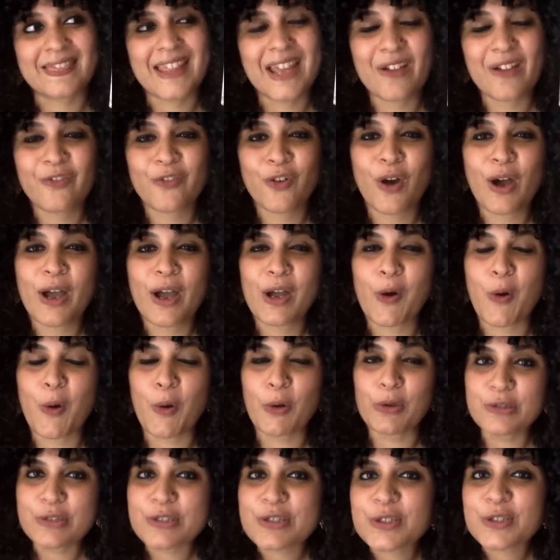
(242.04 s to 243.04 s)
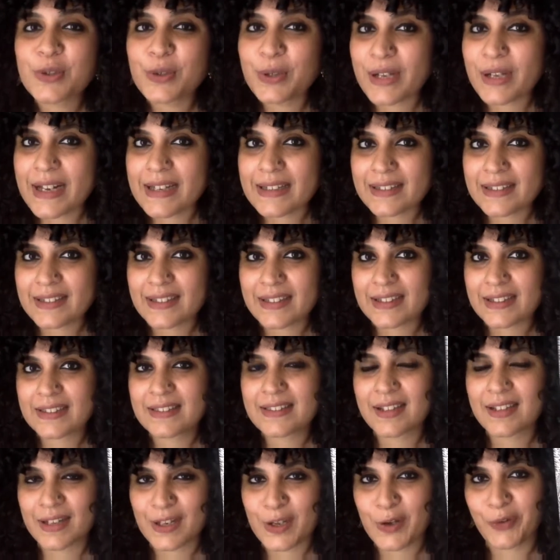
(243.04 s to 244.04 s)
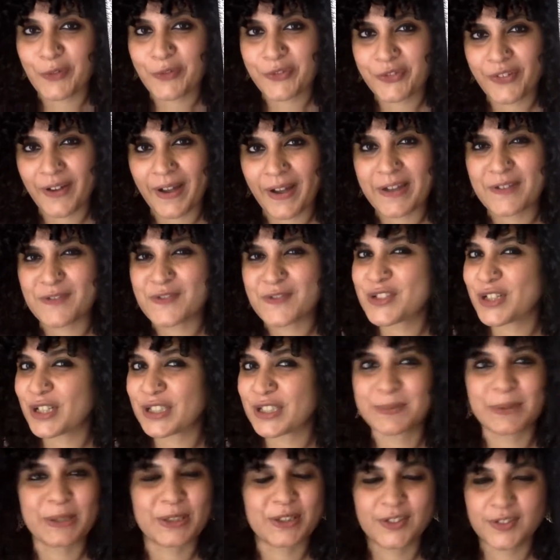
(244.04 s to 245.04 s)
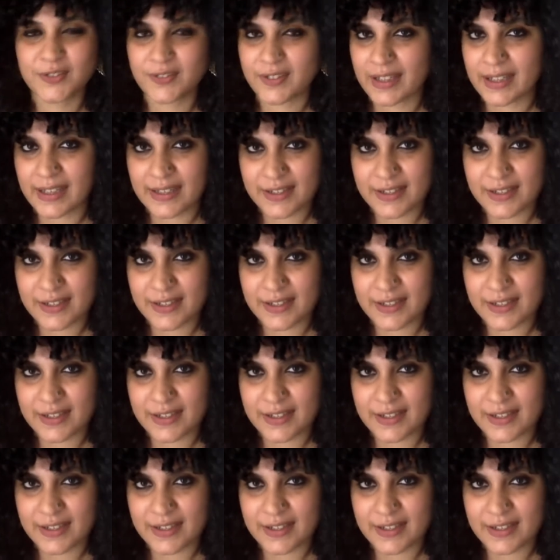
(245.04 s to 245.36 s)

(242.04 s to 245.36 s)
Therefore, I also rated it 3 on 5 just because of the